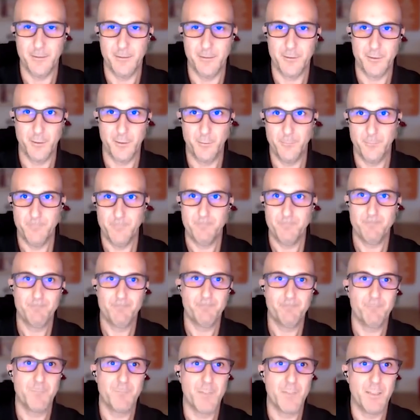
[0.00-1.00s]
So
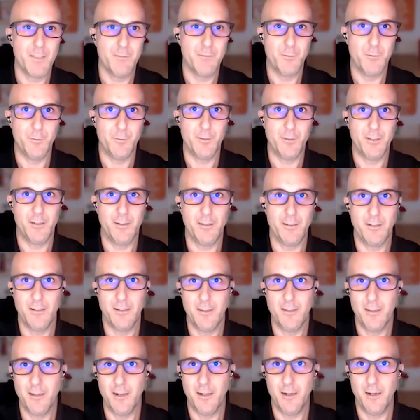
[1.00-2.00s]
if you
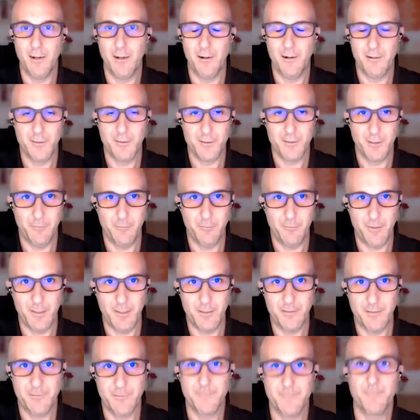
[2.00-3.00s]
can learn
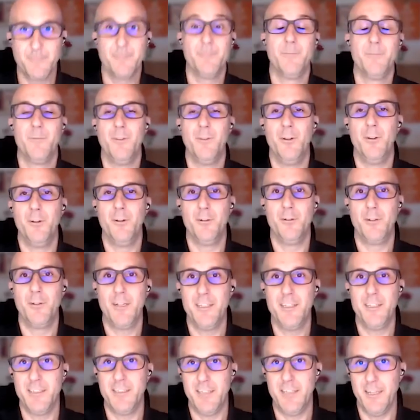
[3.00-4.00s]
something, don't
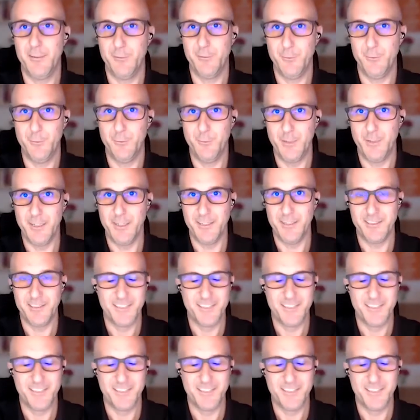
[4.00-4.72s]
hesitate on doing it.